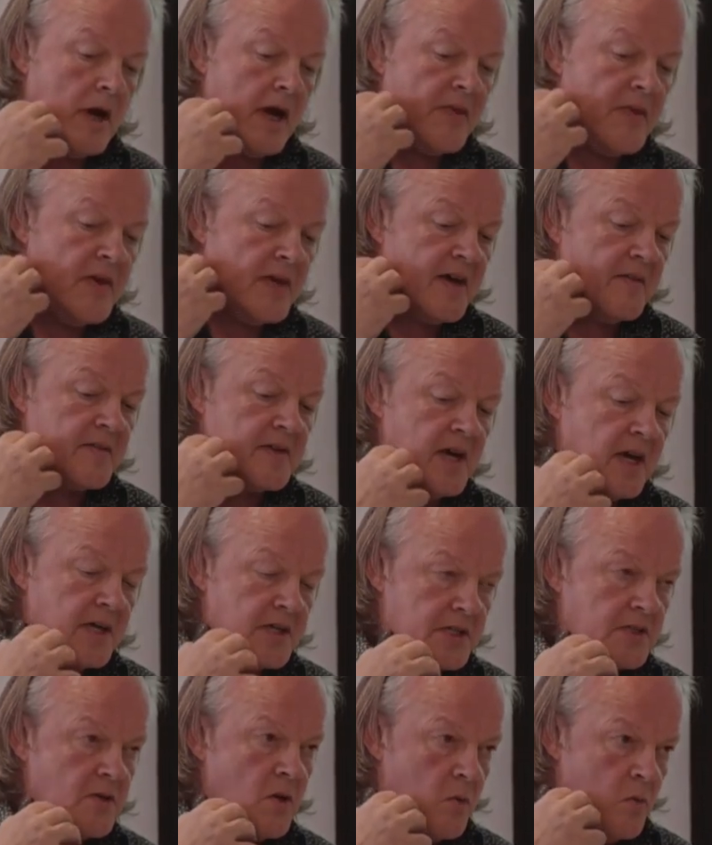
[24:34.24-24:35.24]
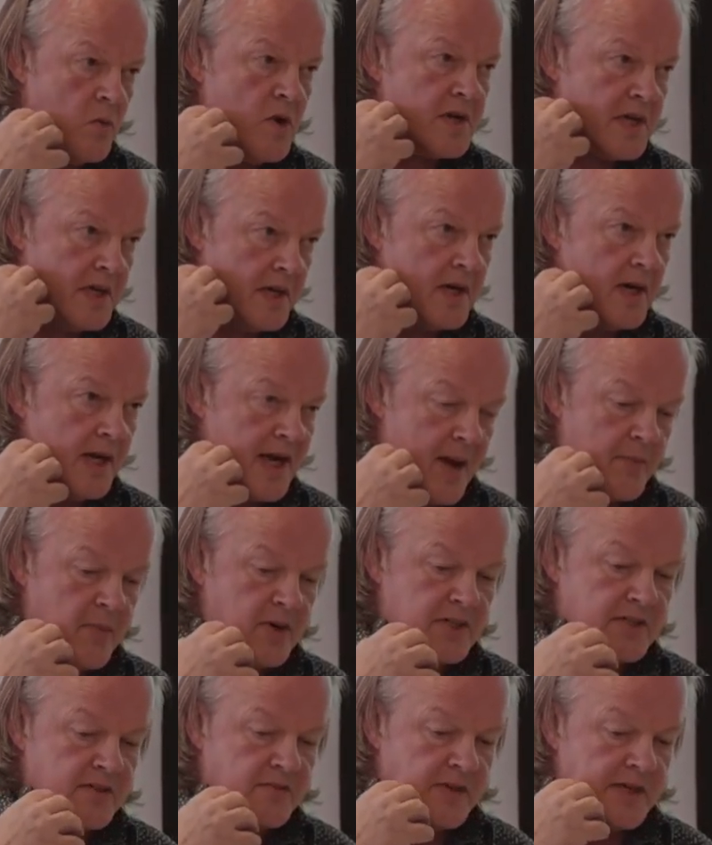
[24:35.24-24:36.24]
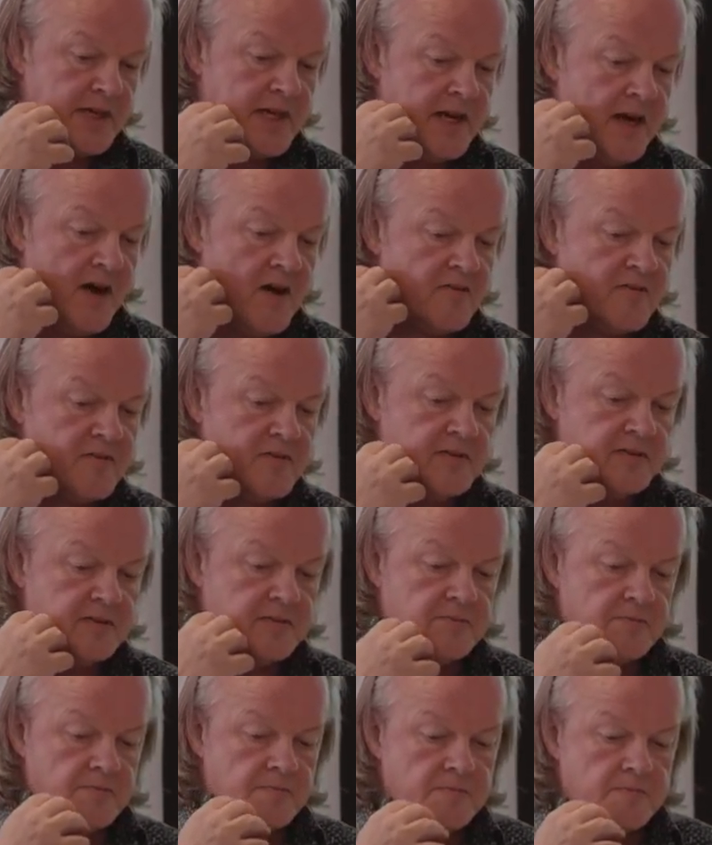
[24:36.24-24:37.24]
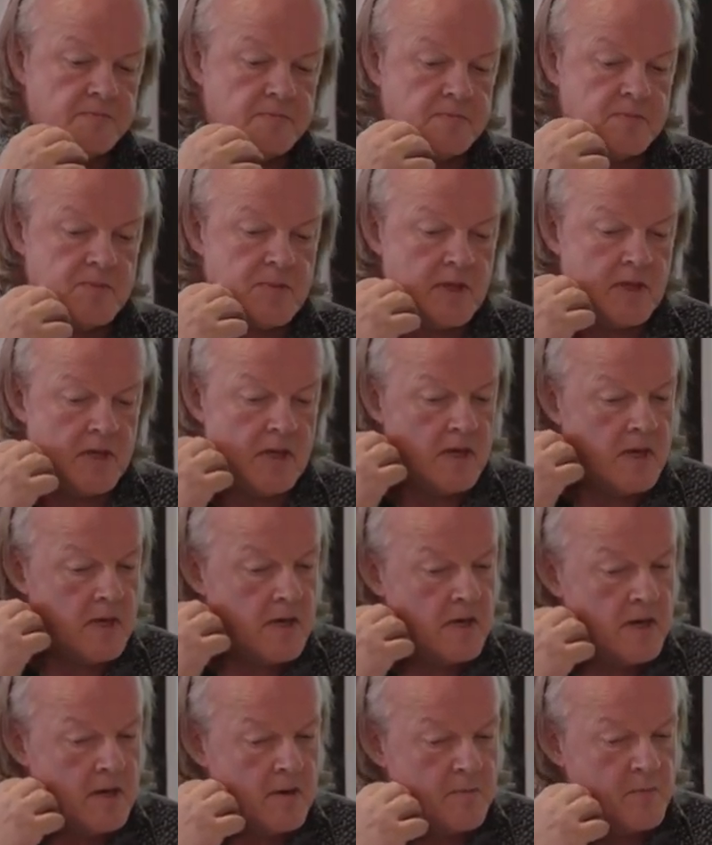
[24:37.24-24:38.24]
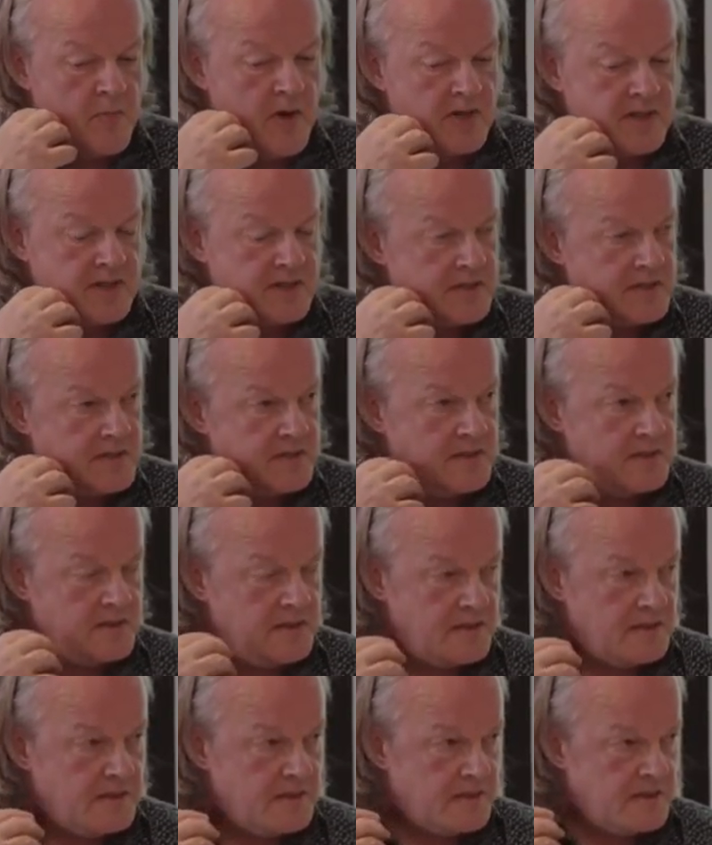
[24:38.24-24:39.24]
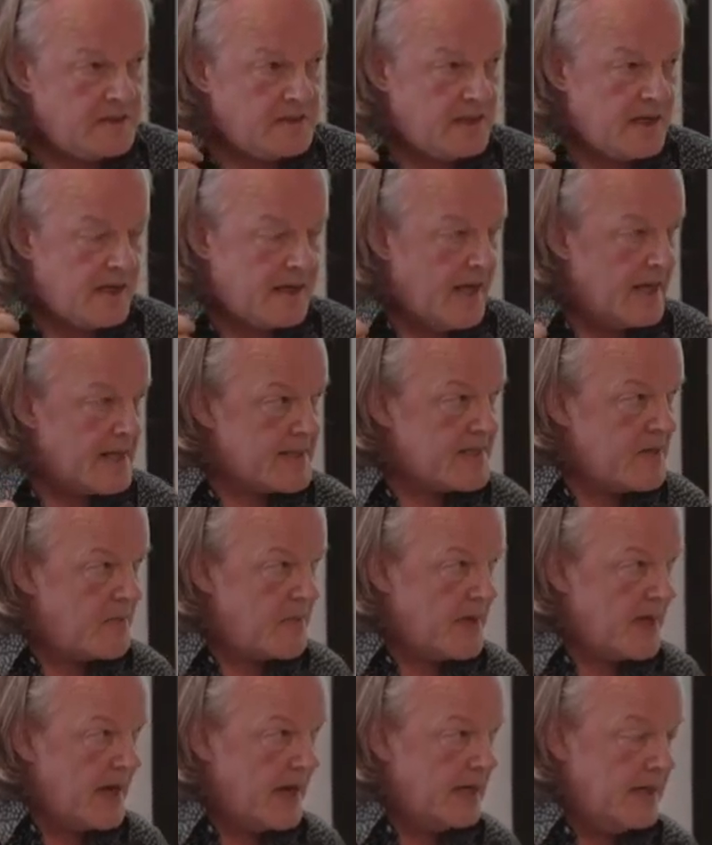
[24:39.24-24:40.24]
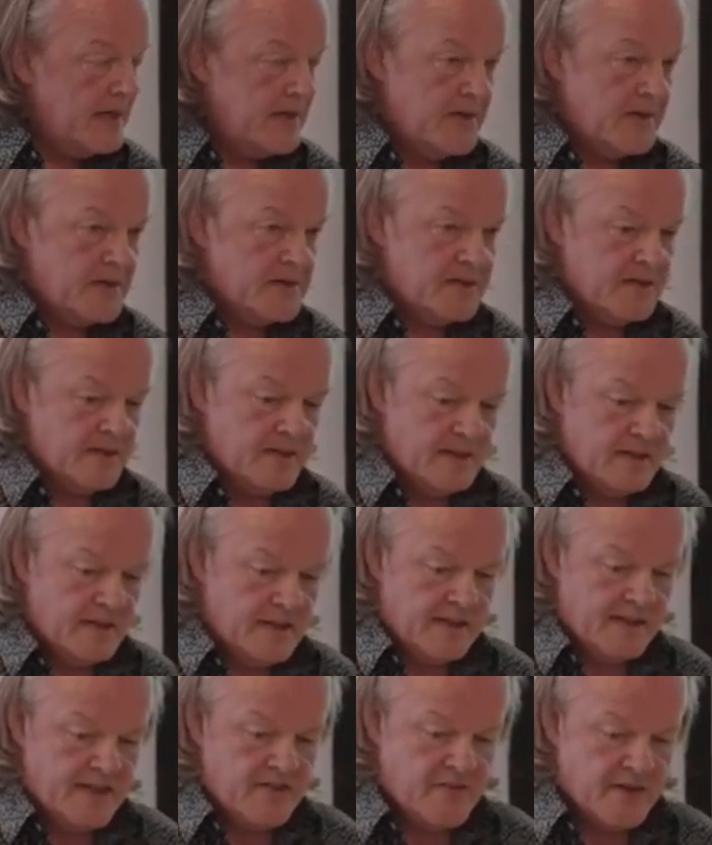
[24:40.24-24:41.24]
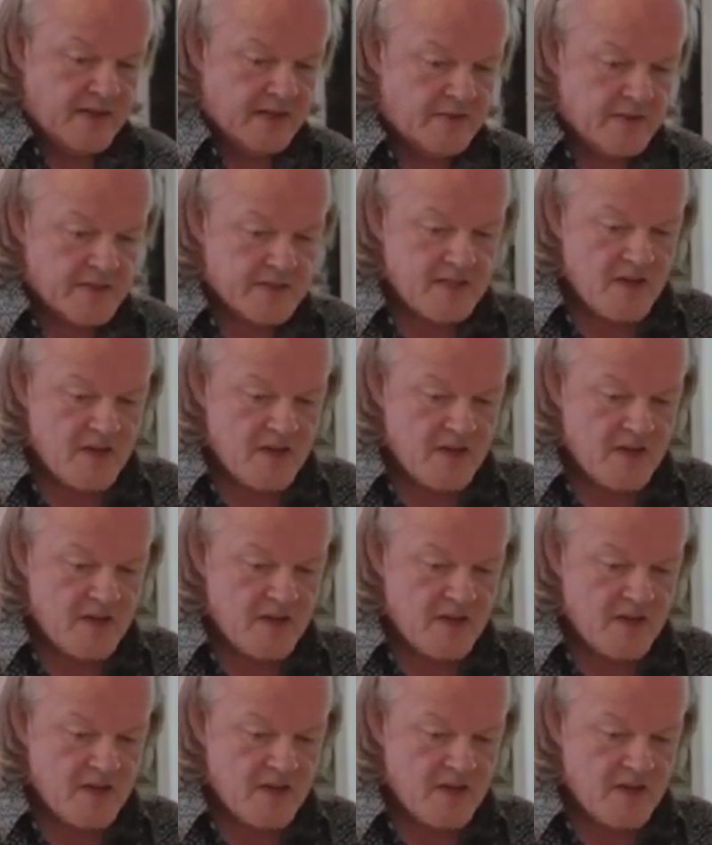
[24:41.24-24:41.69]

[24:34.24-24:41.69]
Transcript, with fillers: I think I've touched on working collaboratively enough. But again, something I learned living in the